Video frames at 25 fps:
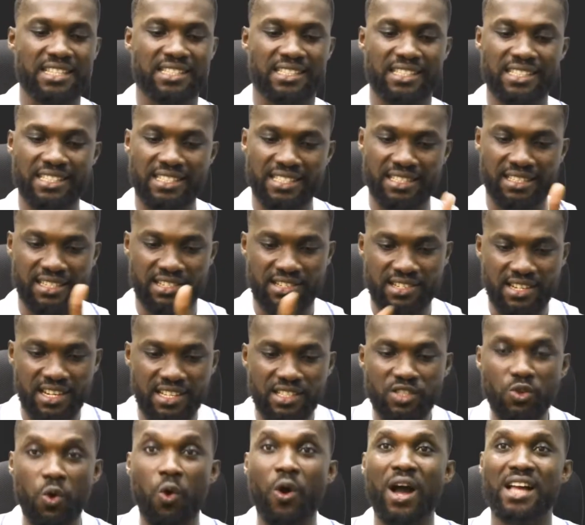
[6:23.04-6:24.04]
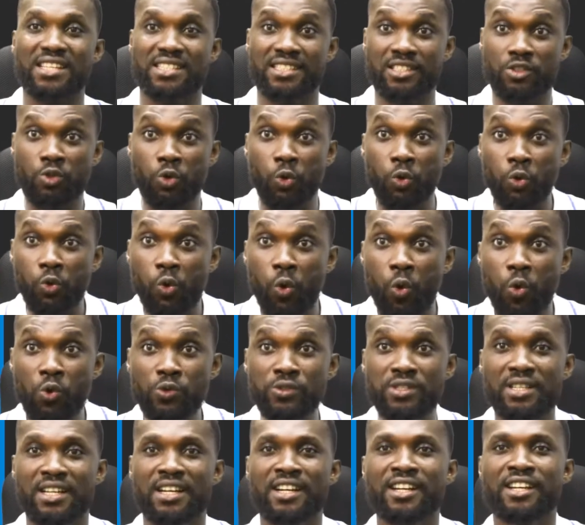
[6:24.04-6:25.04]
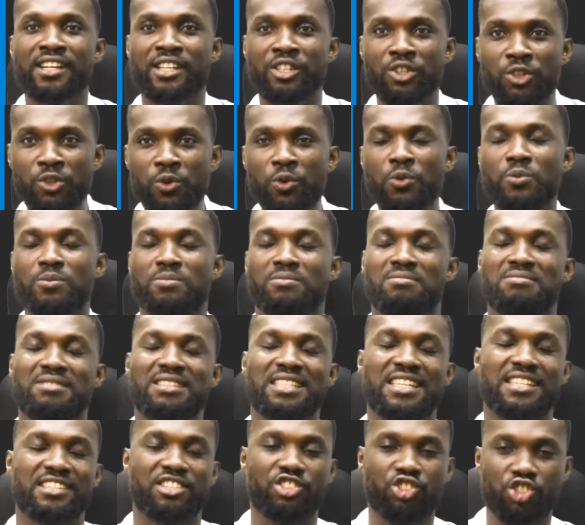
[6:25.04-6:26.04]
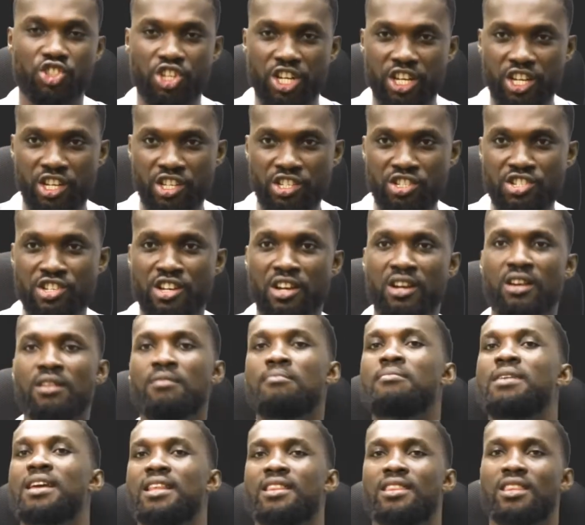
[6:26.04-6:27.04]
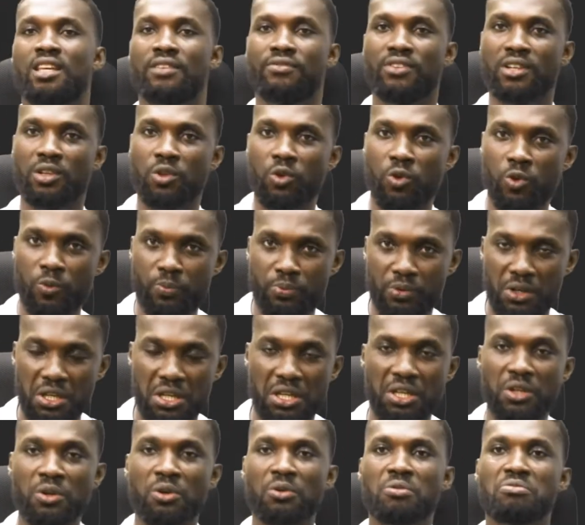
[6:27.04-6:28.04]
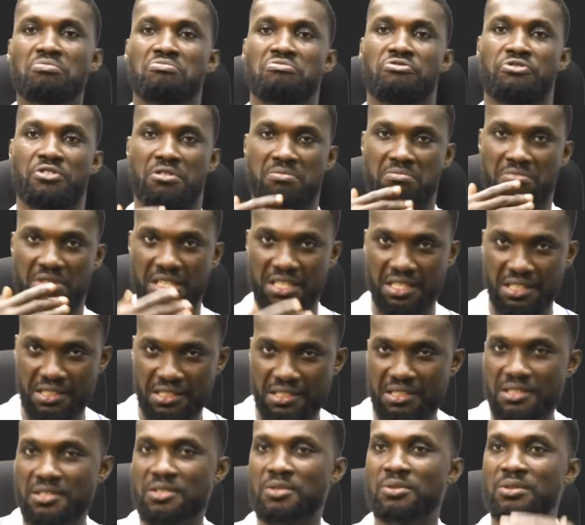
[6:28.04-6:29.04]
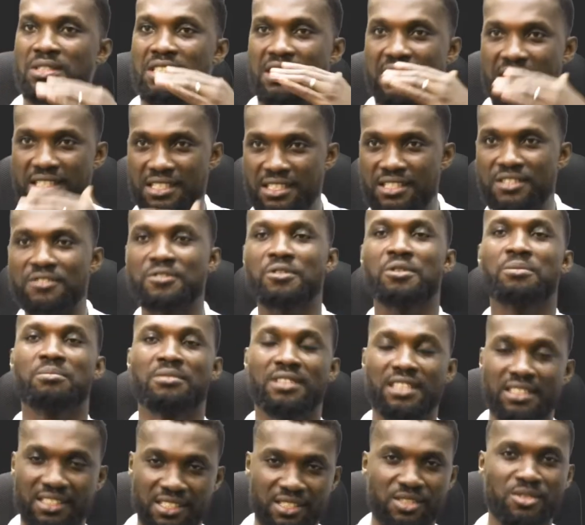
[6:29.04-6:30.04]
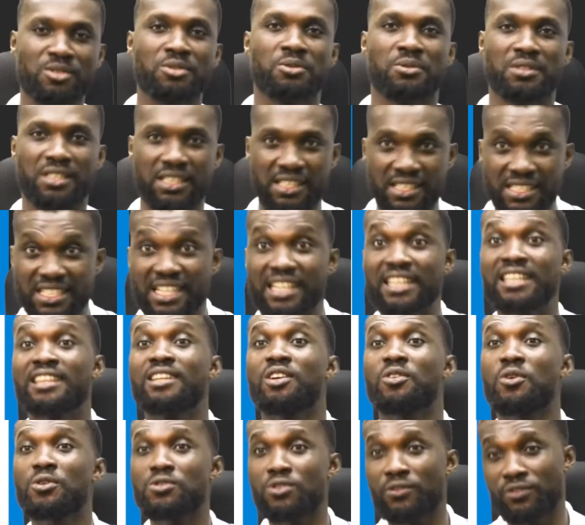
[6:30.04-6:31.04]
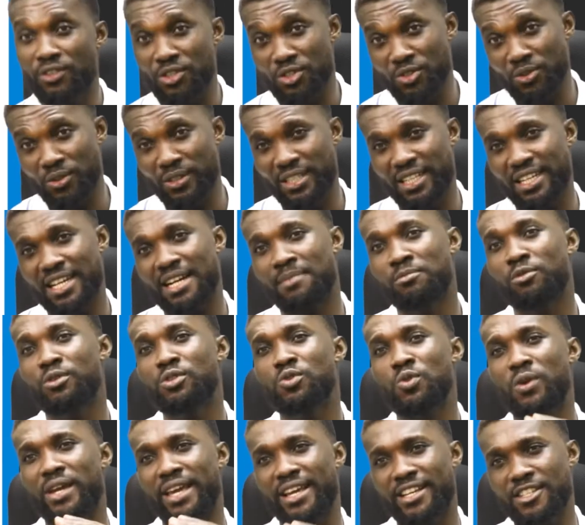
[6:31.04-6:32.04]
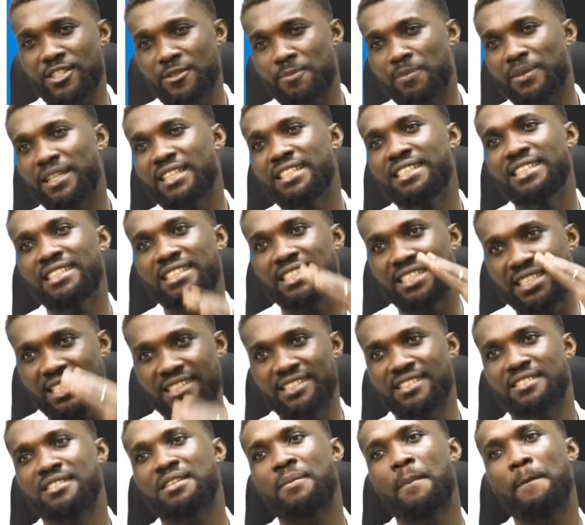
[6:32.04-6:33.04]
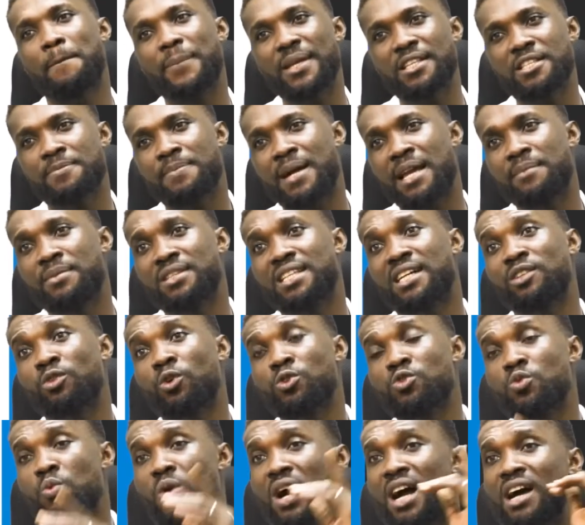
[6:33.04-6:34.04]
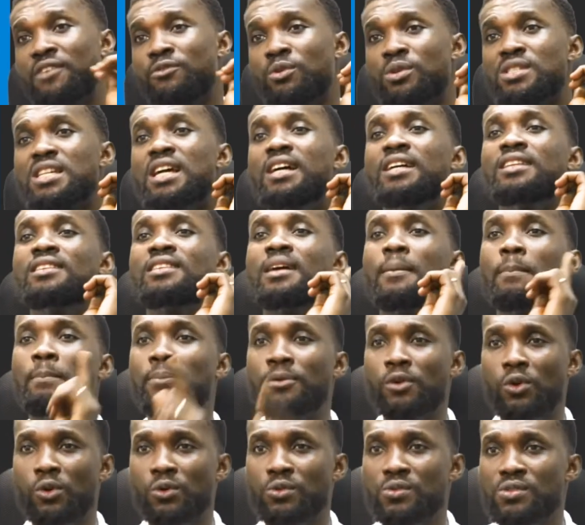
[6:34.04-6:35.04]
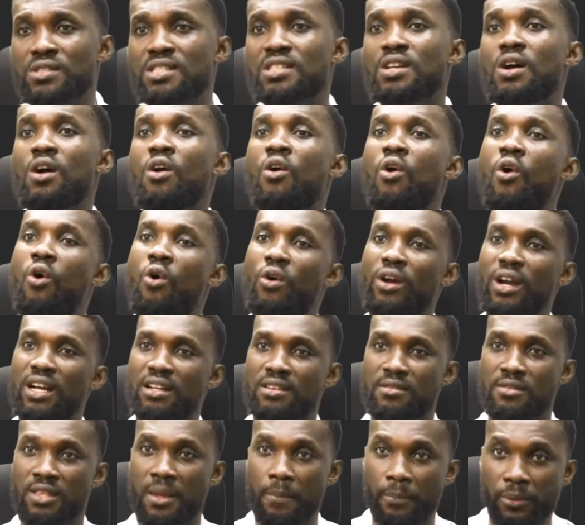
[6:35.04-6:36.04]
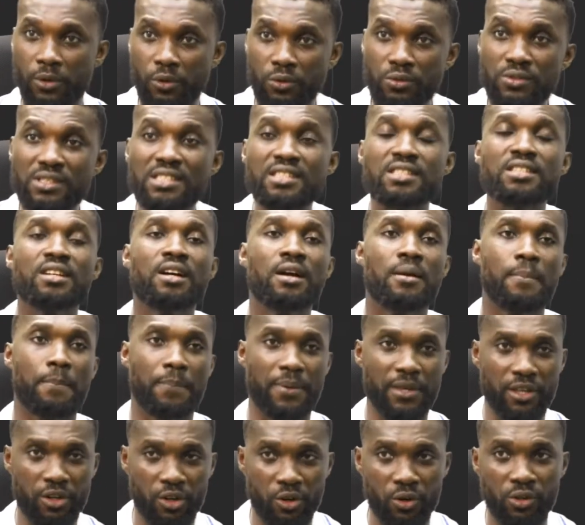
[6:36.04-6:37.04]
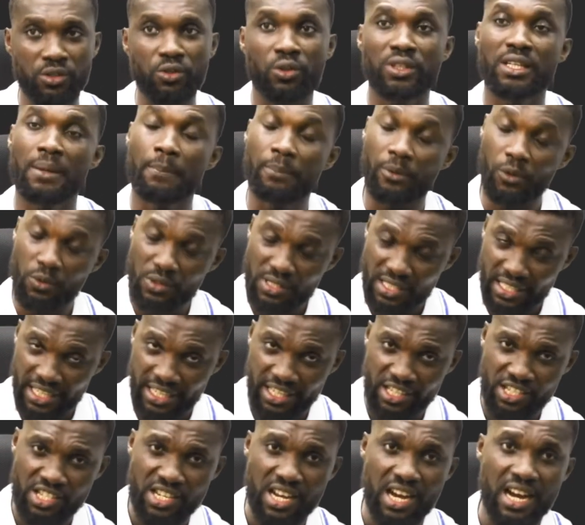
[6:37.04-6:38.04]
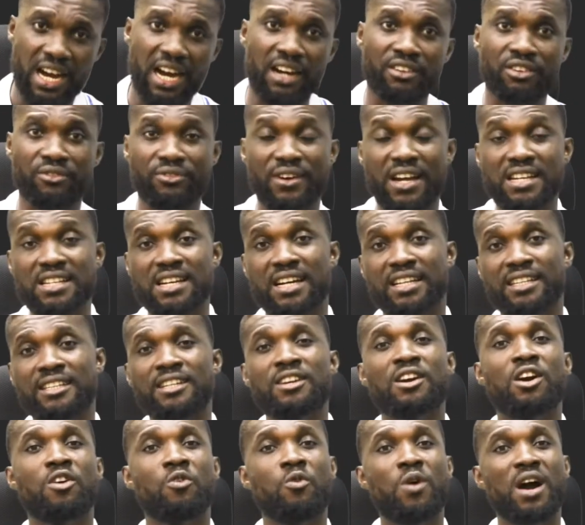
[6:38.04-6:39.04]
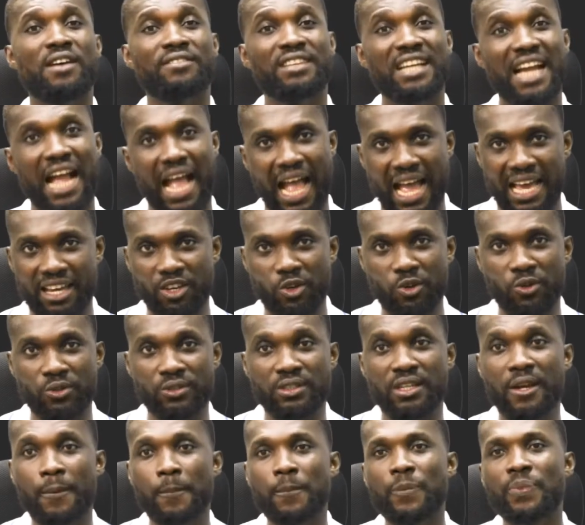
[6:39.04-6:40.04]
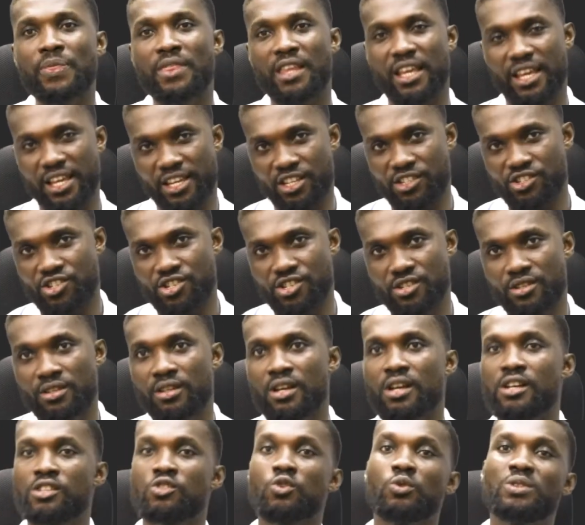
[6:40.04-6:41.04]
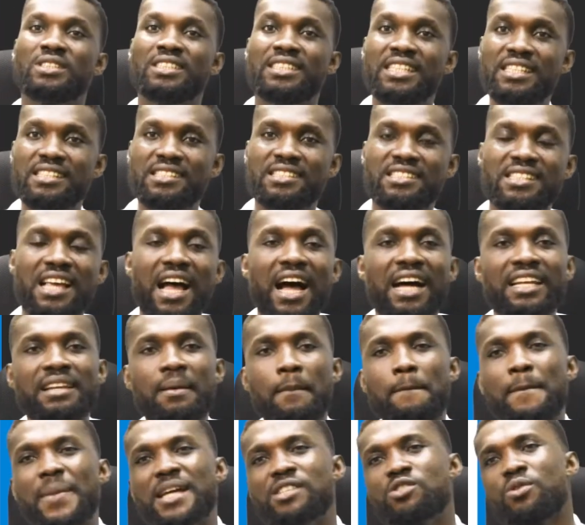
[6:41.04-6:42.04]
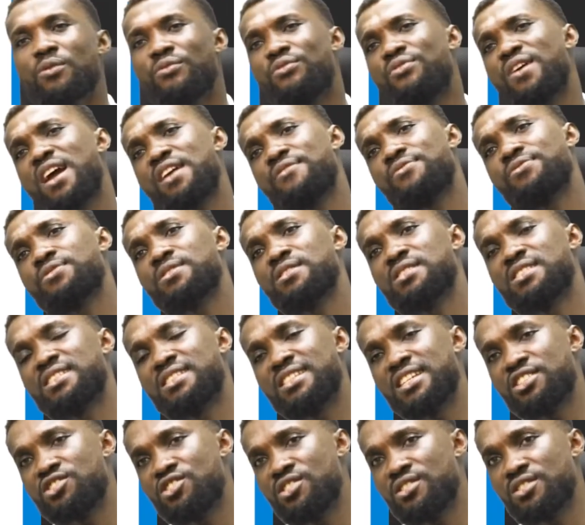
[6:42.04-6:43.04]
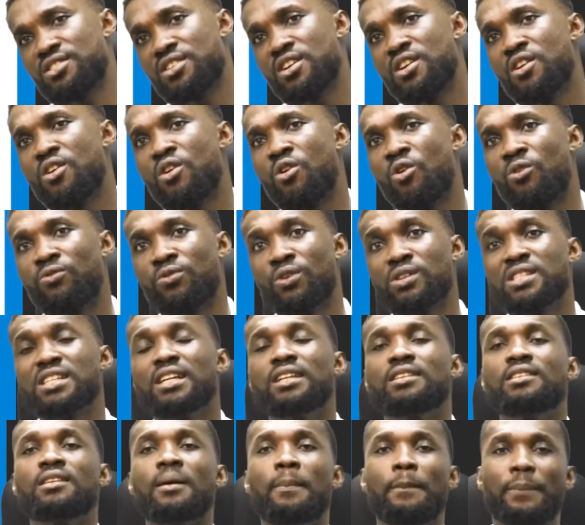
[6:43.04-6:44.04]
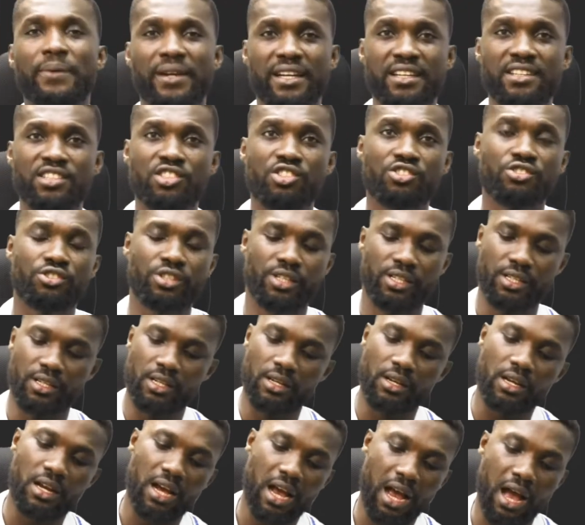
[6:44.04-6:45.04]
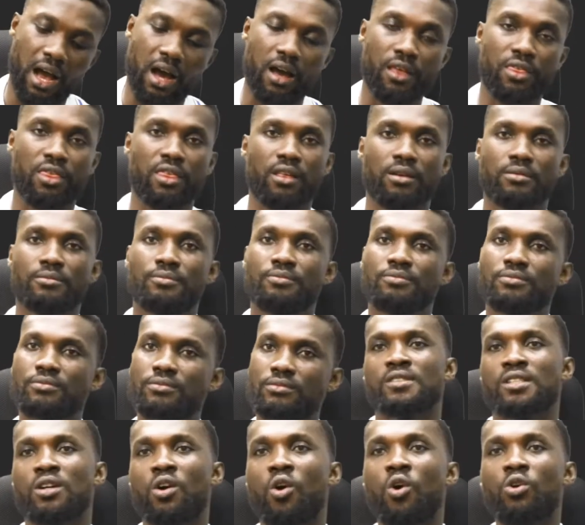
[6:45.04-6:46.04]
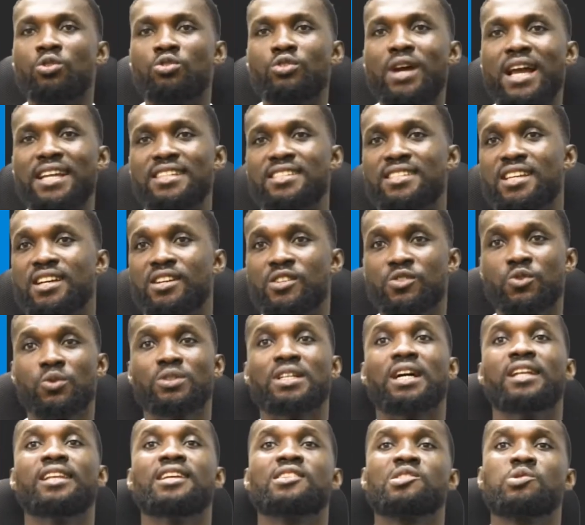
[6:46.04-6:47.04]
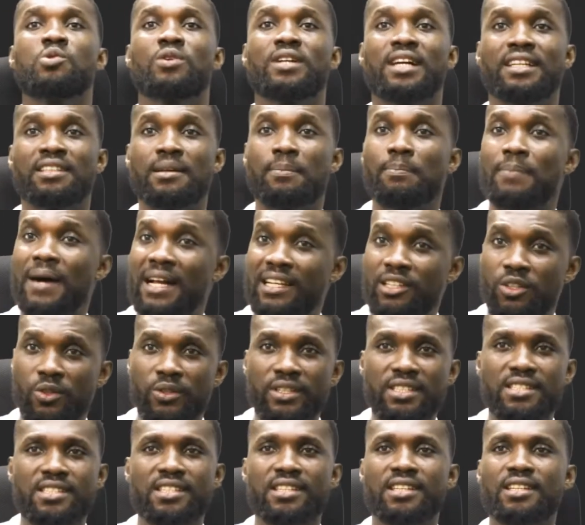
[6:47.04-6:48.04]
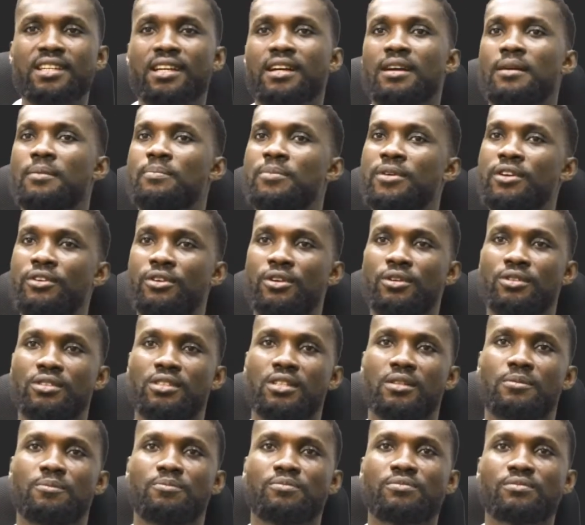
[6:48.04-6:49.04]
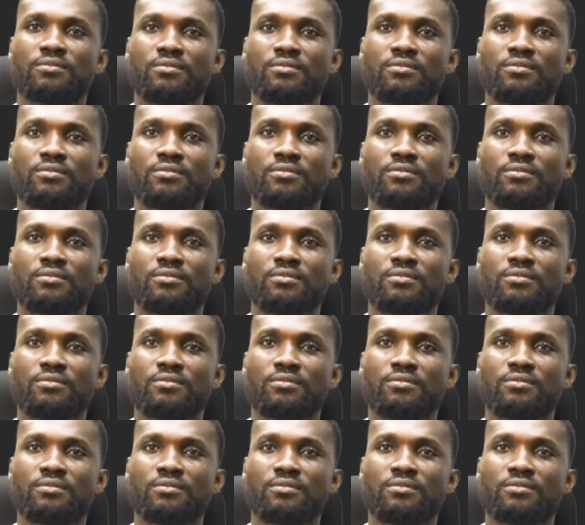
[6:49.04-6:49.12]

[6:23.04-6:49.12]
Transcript: as it crescends or as it grows, you know, things change, men develop, you know, from this to this, from this to this. In the course of the study, I'm going to explain this bit by bit. I also have what the bronze or the bronze period or the bronze age, and finally we have the iron age. So these are the major five stages of what the prehistory are. All right, so now let's look at the Paleolithic period.